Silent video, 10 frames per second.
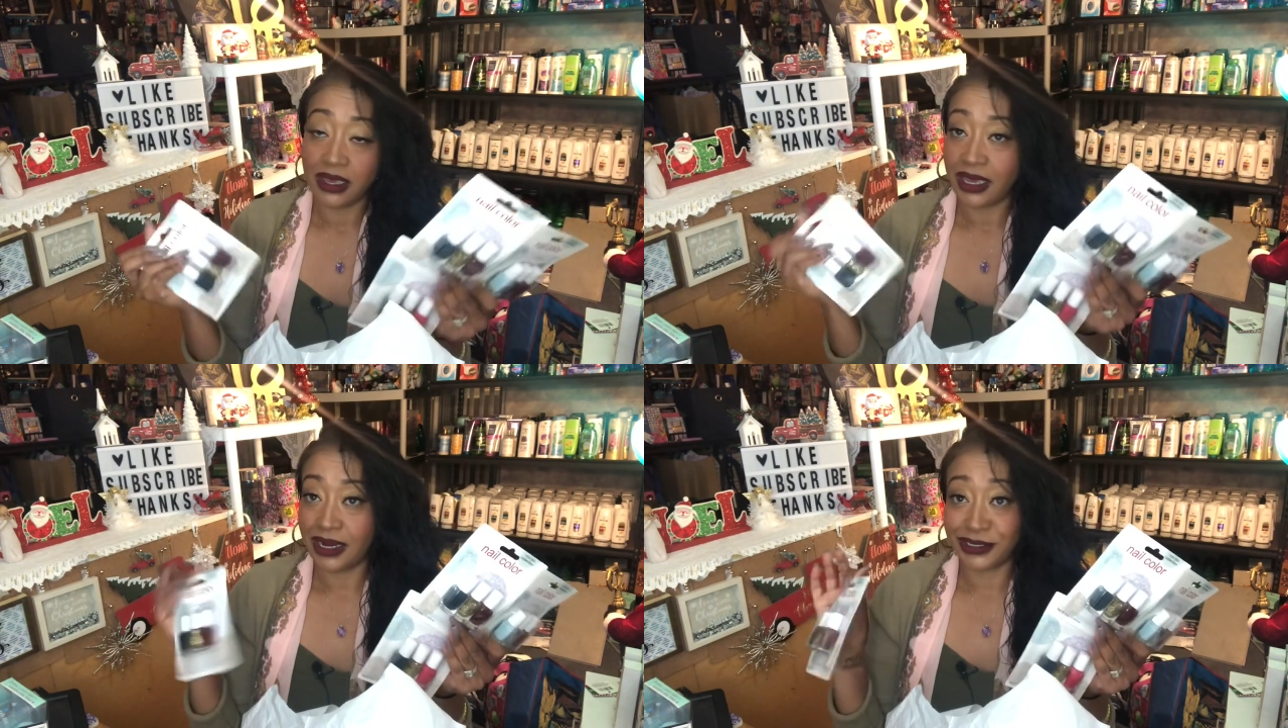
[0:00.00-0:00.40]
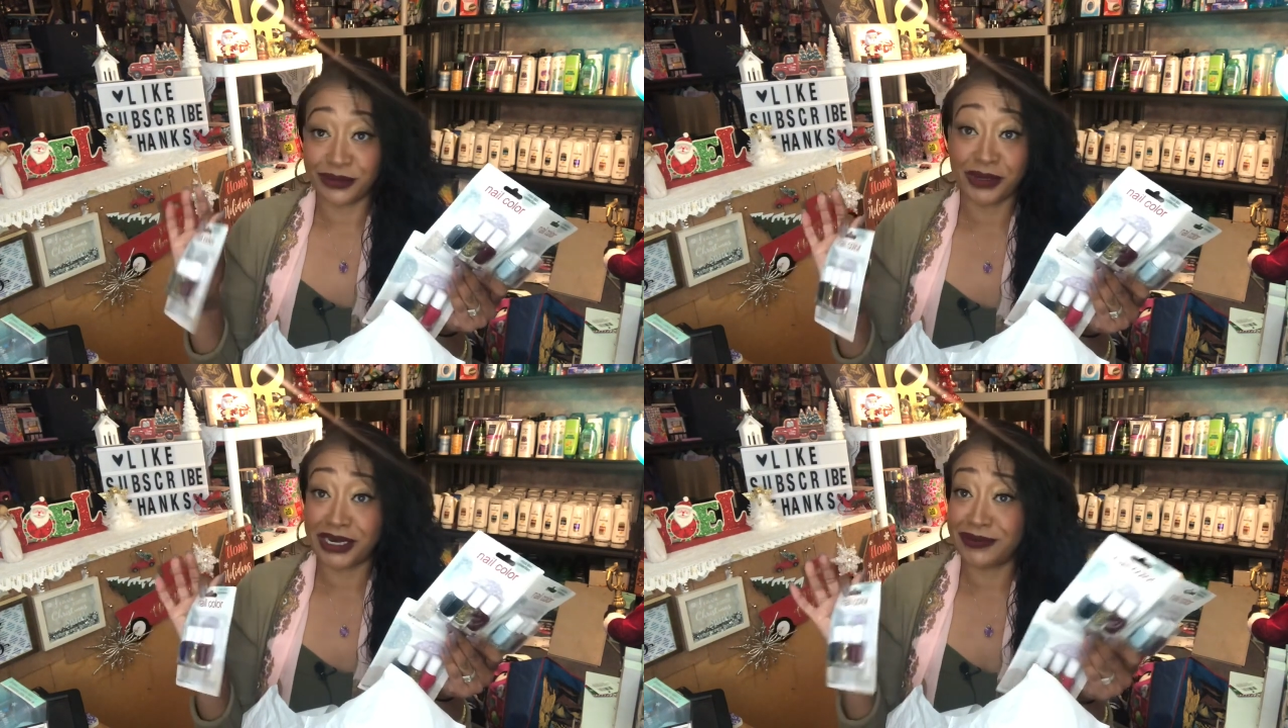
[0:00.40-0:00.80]
And I
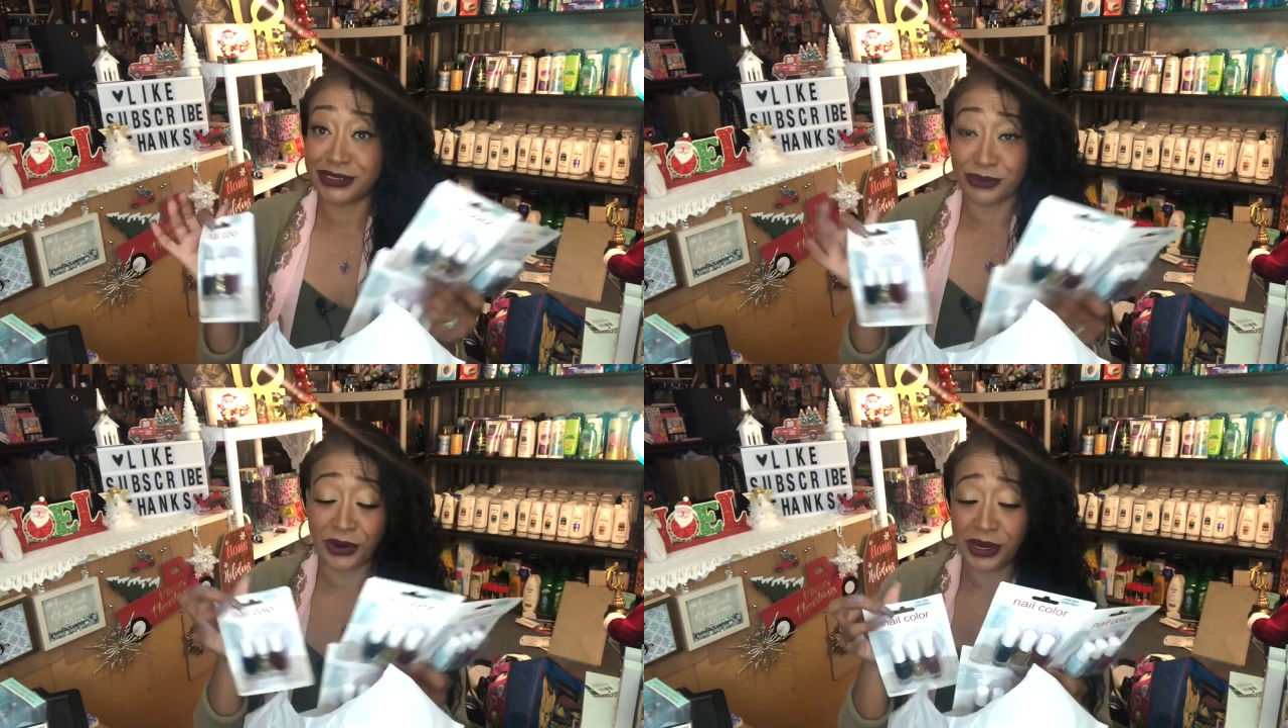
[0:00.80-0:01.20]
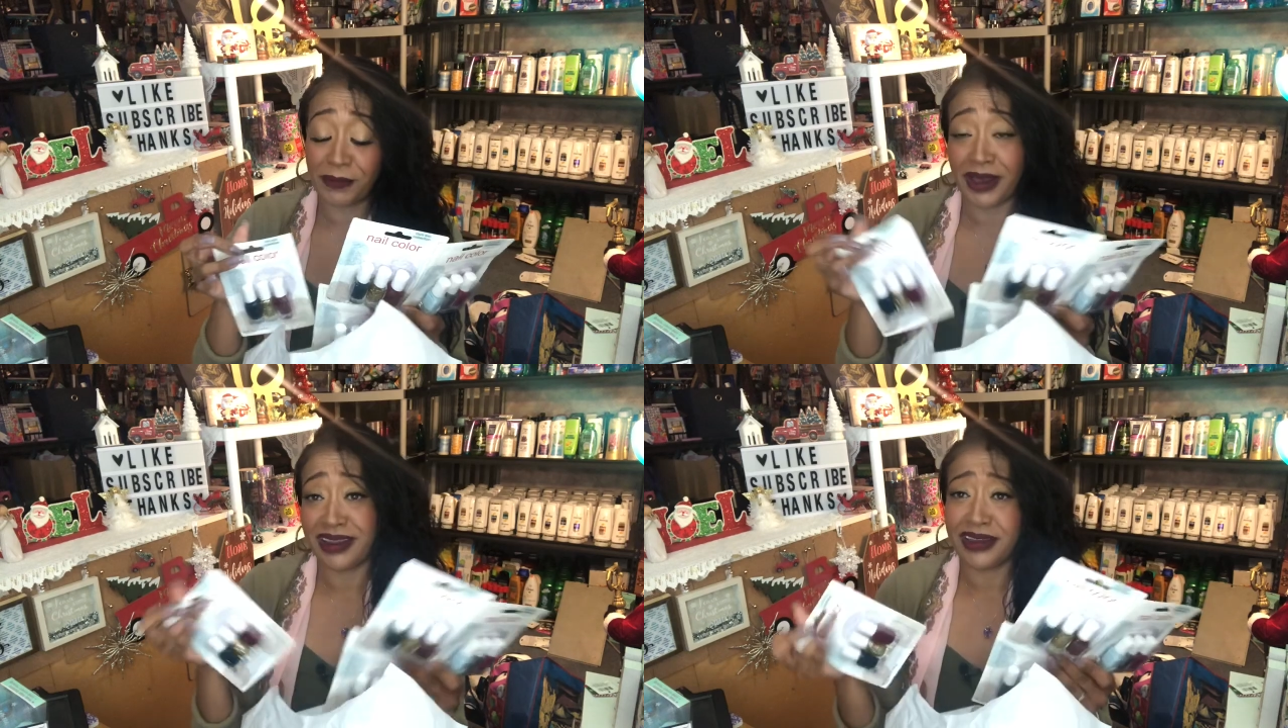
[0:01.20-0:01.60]
told him not even to worry
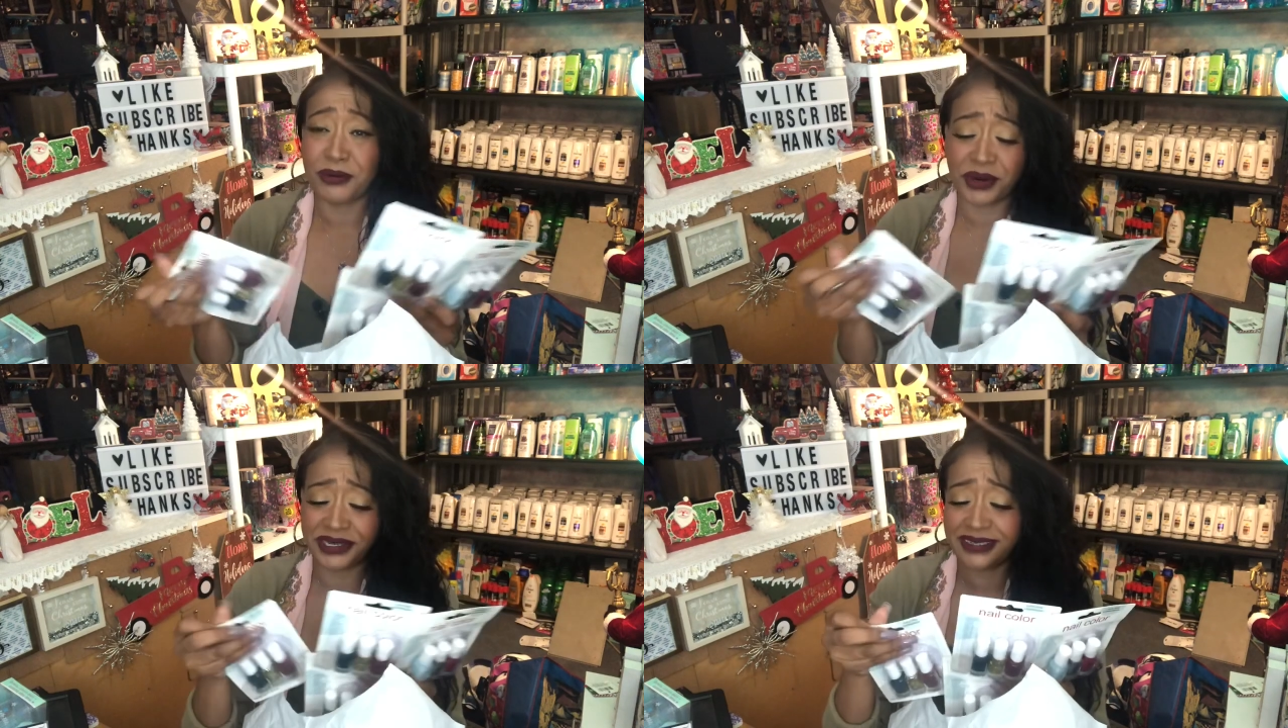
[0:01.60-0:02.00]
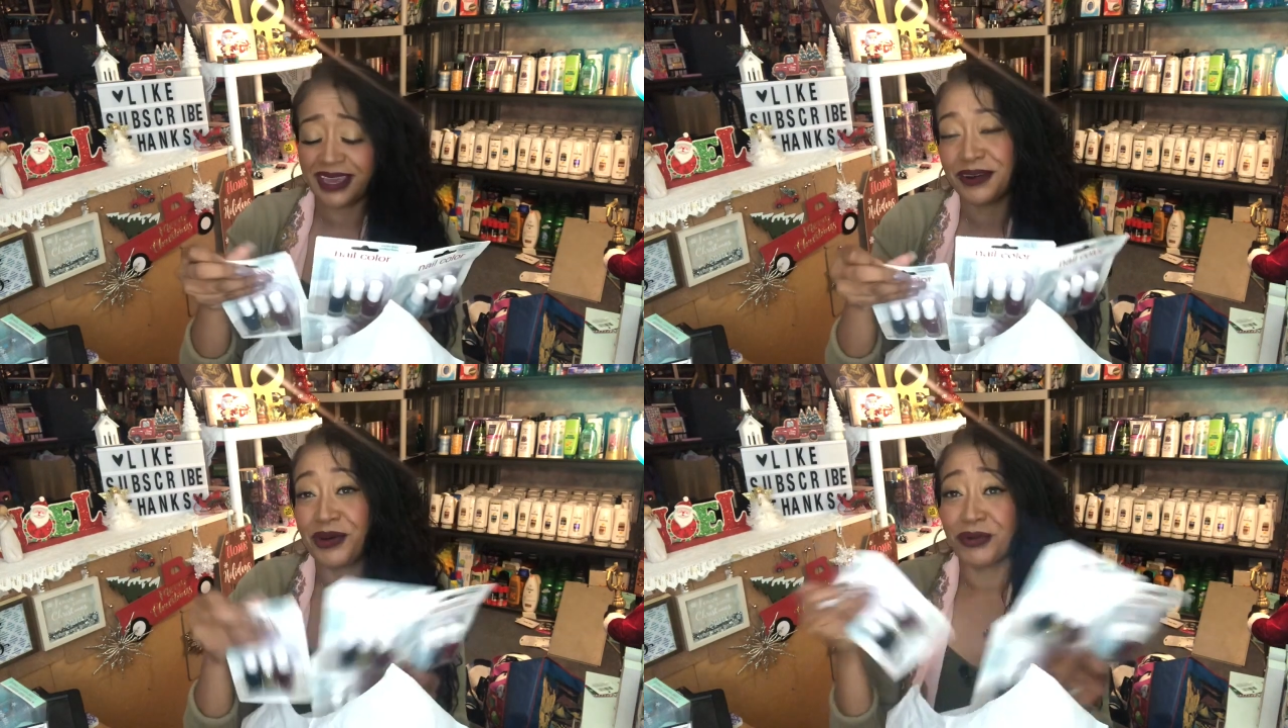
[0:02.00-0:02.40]
about it. I don't want to,
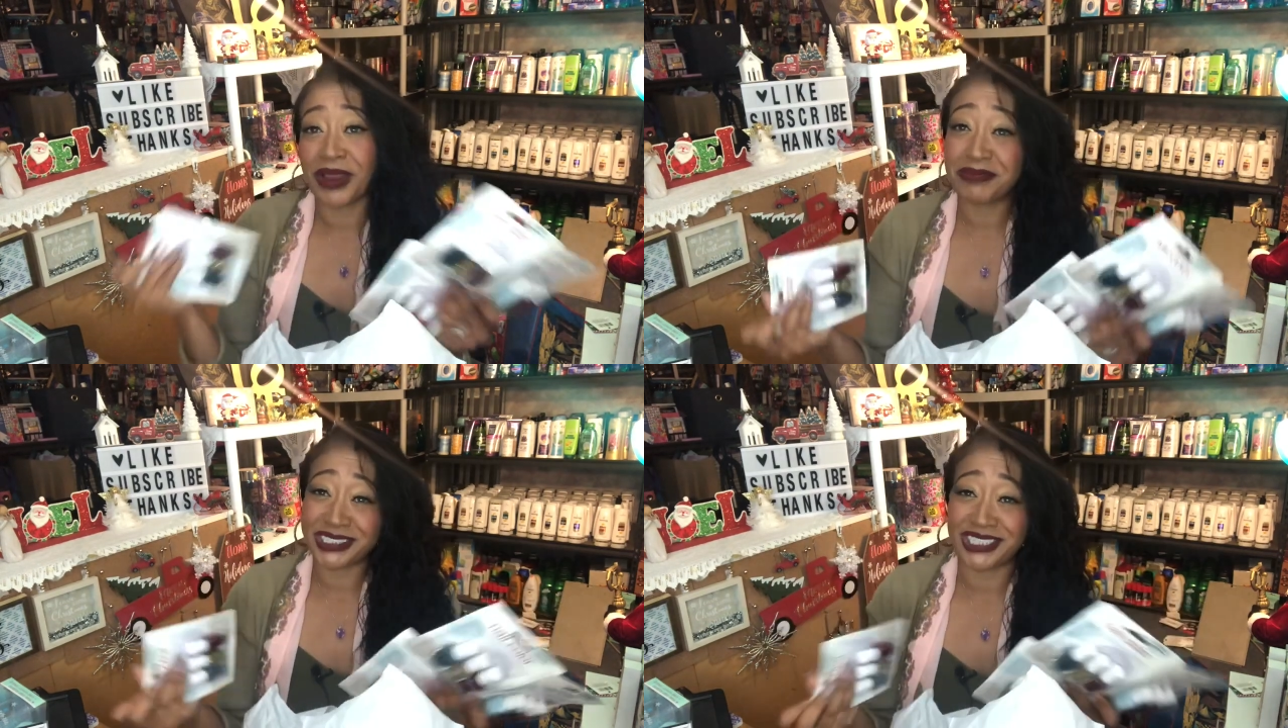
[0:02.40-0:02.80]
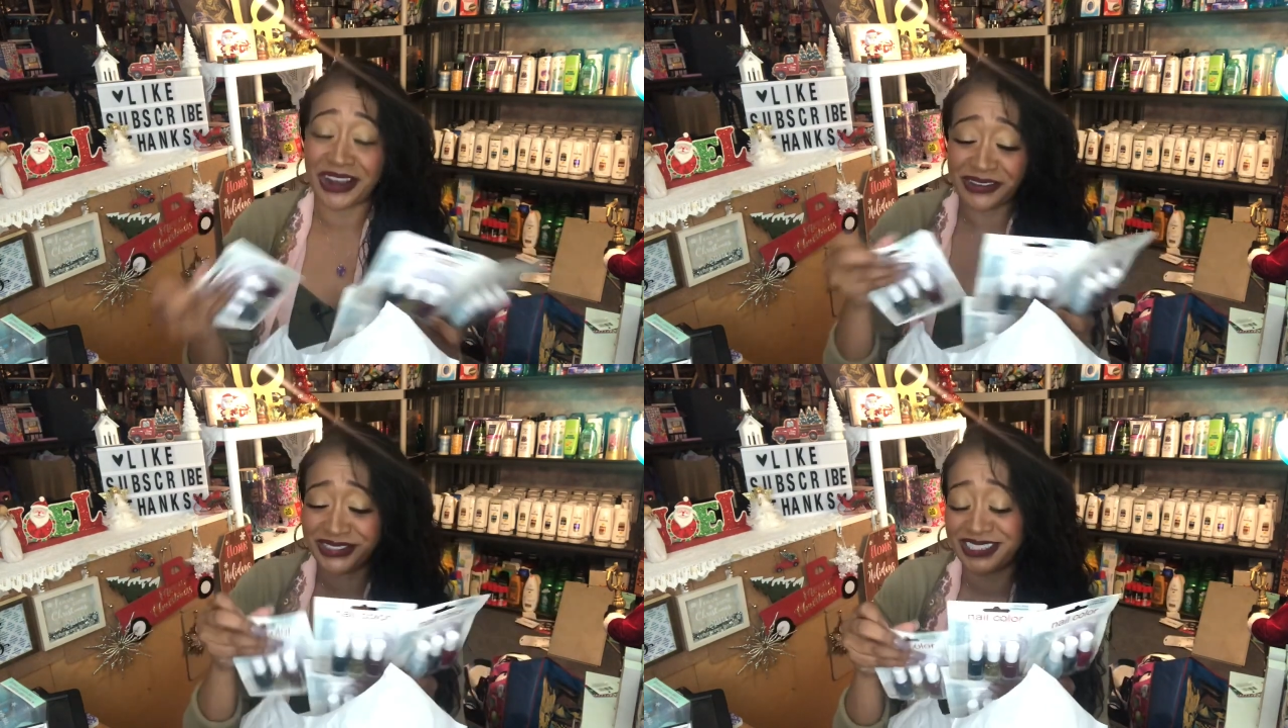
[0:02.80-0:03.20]
I don't want to wipe the
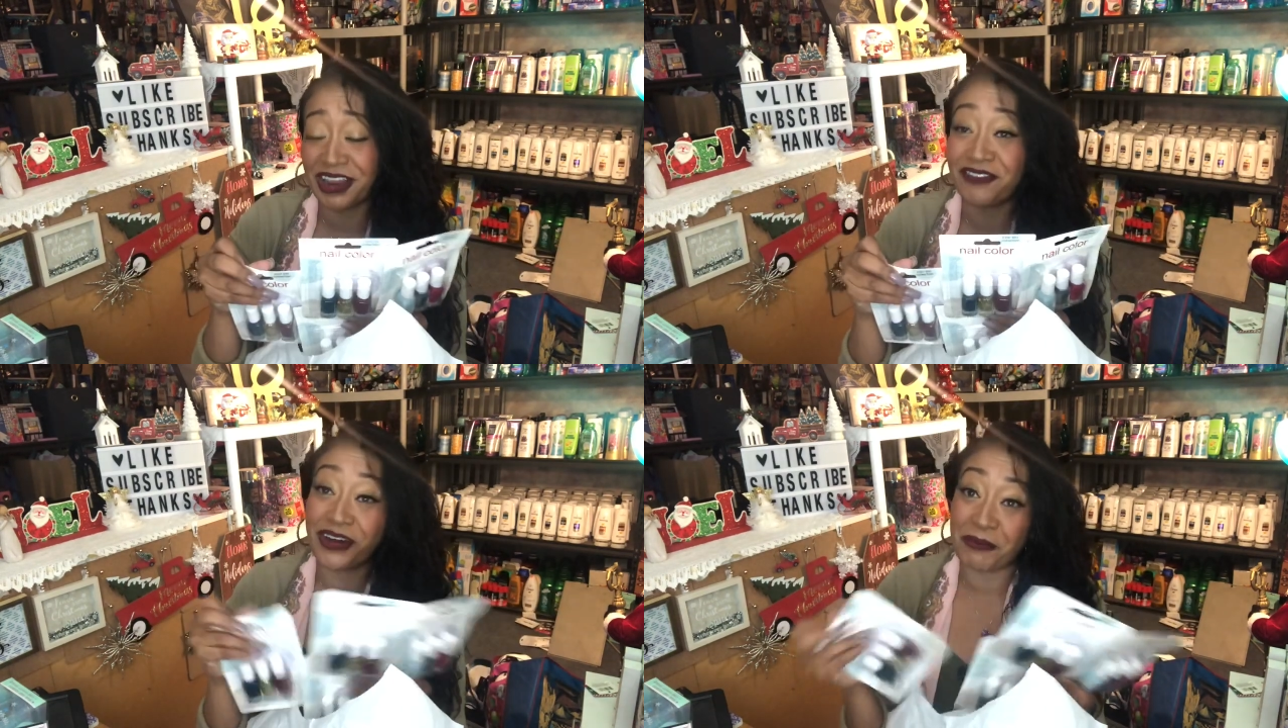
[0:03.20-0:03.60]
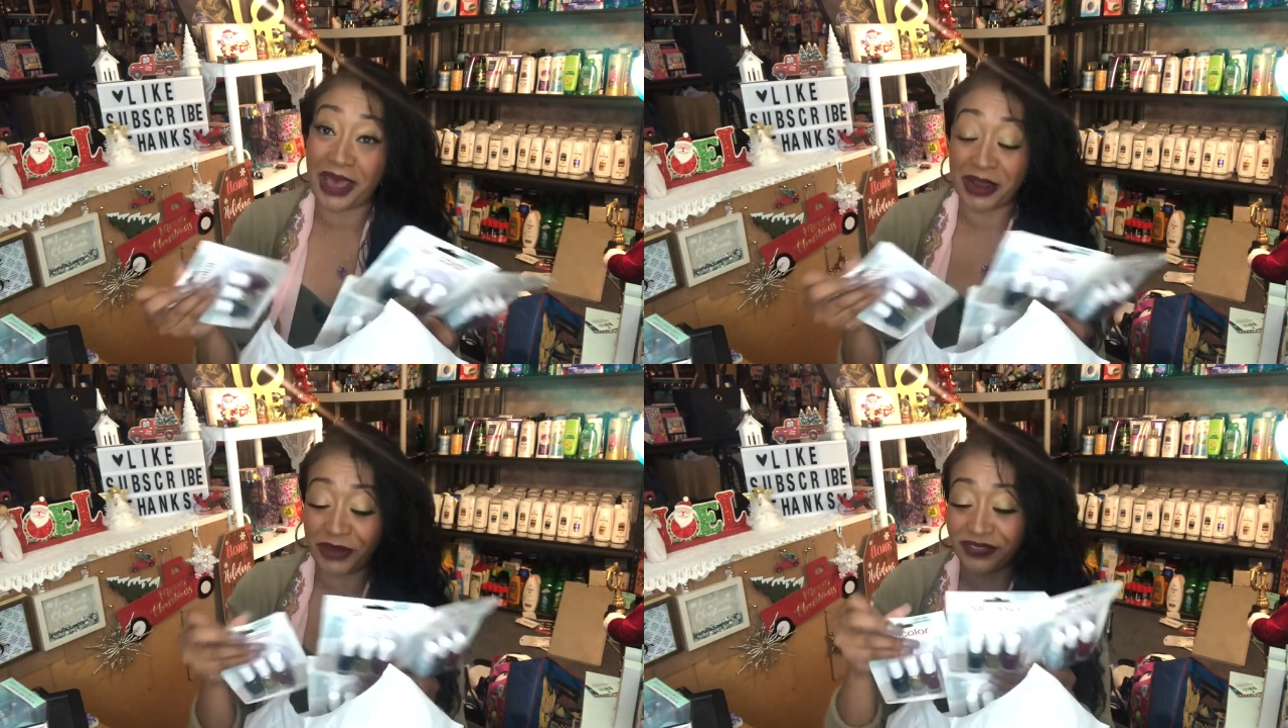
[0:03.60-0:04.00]
shelves. So I felt
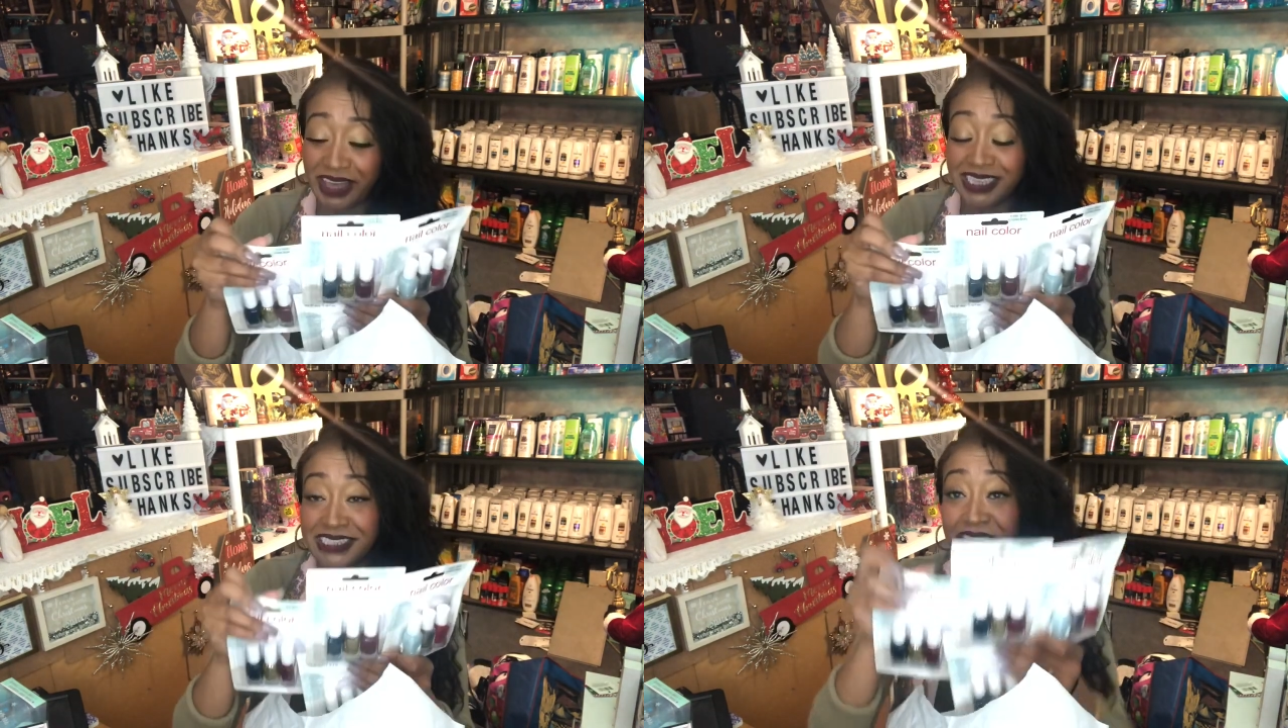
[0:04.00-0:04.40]
bad about that. So I